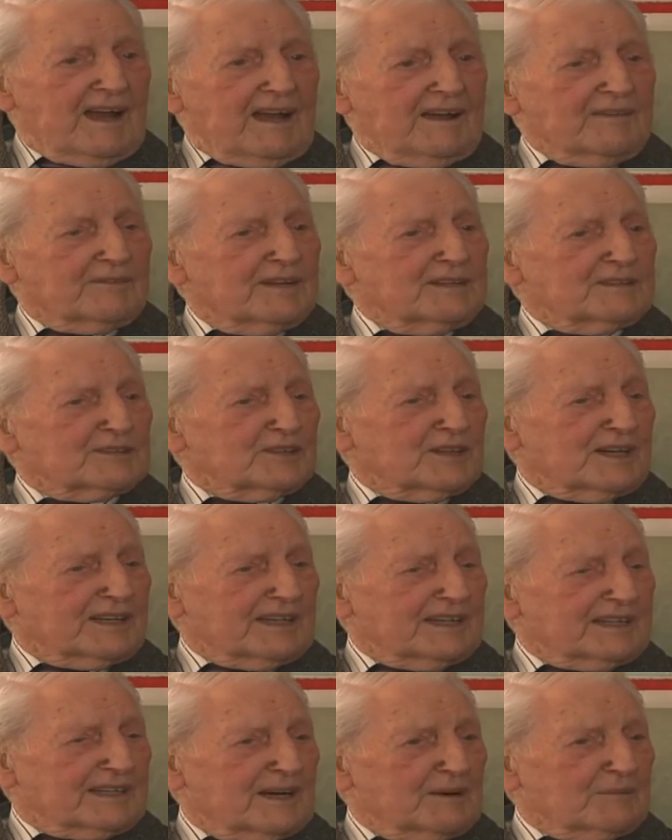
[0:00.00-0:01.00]
Eventually I
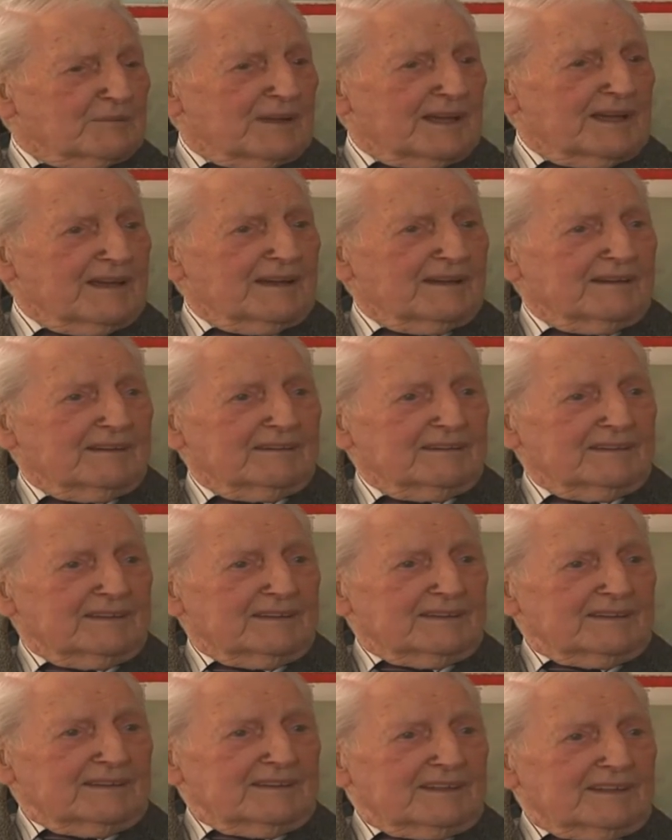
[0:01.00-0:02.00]
get up there,
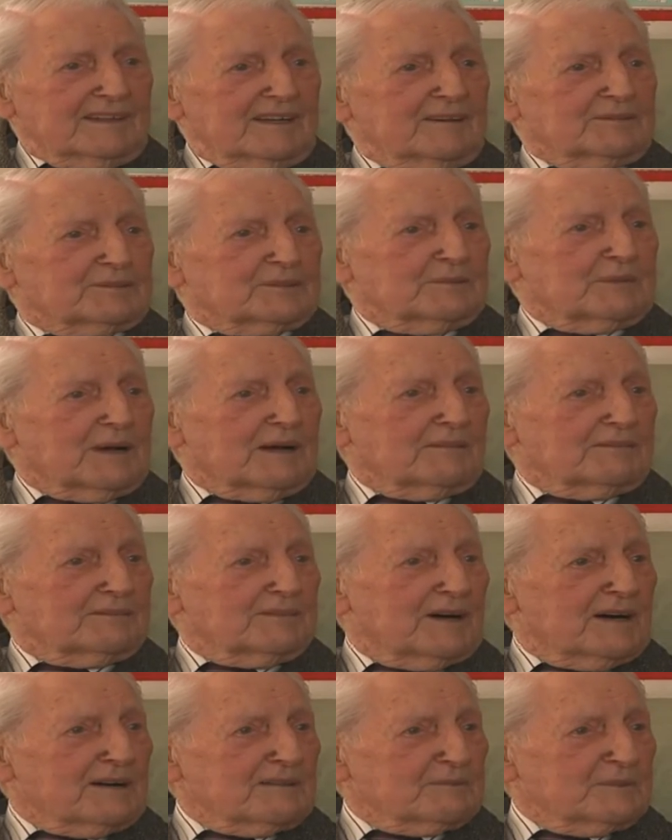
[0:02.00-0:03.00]
and after about
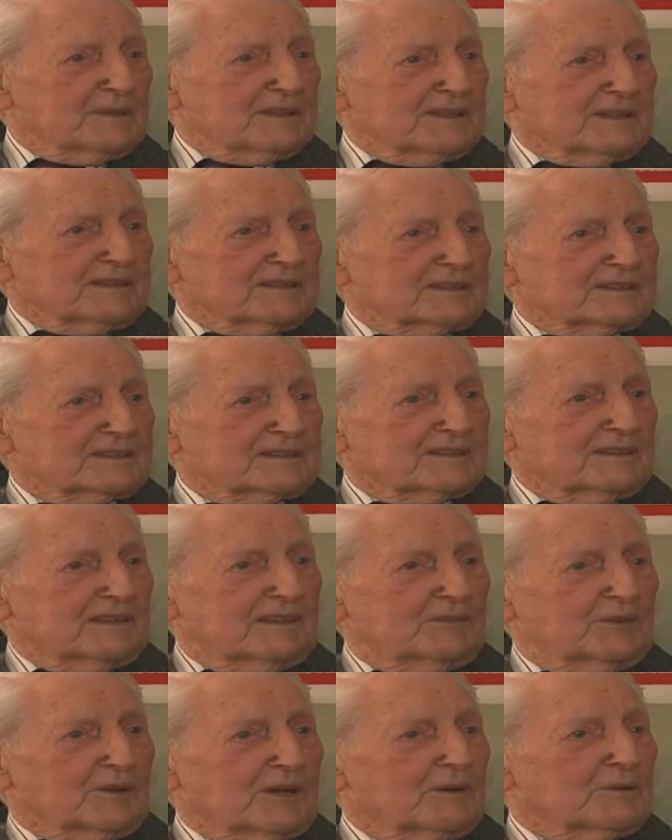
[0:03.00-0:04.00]
5 minutes,
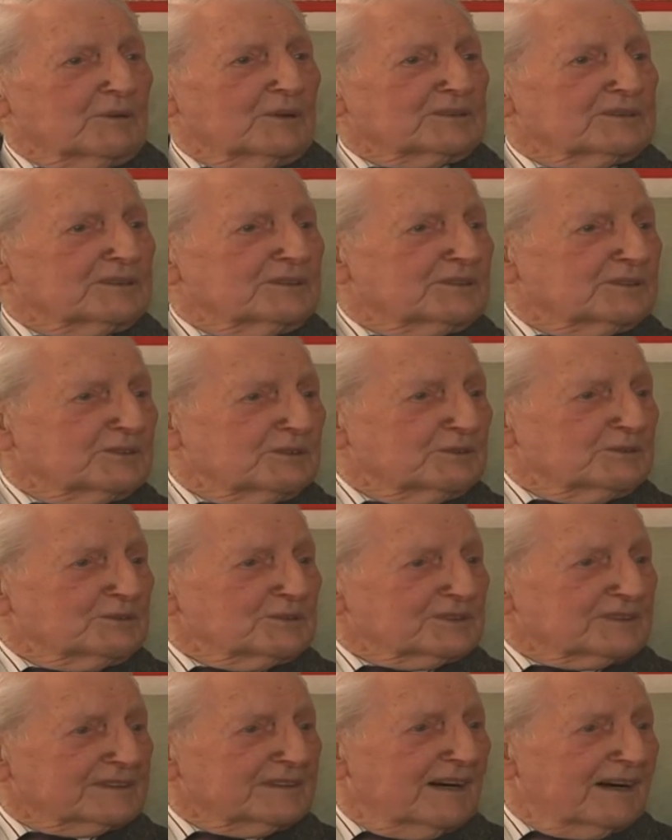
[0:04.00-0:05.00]
all I wanted to do
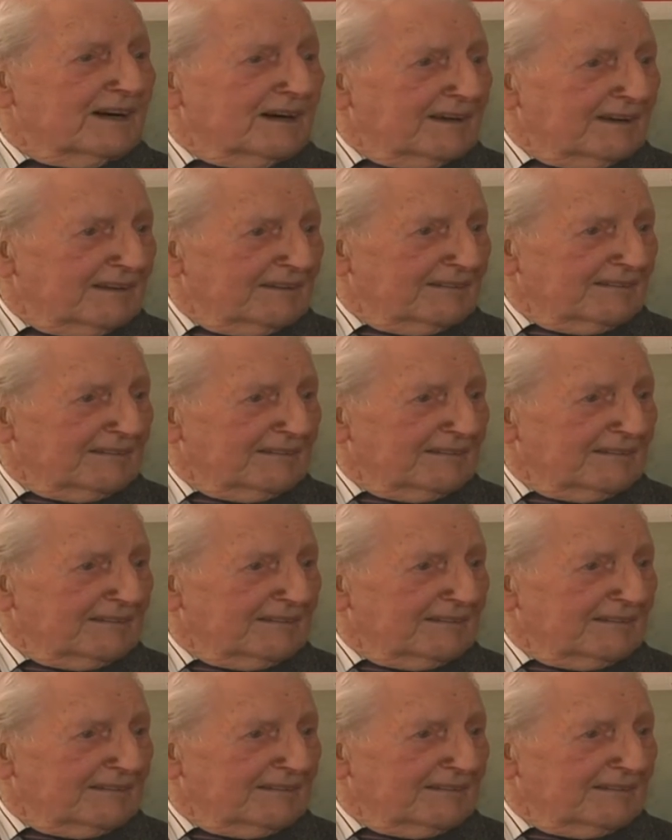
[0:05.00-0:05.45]
was die.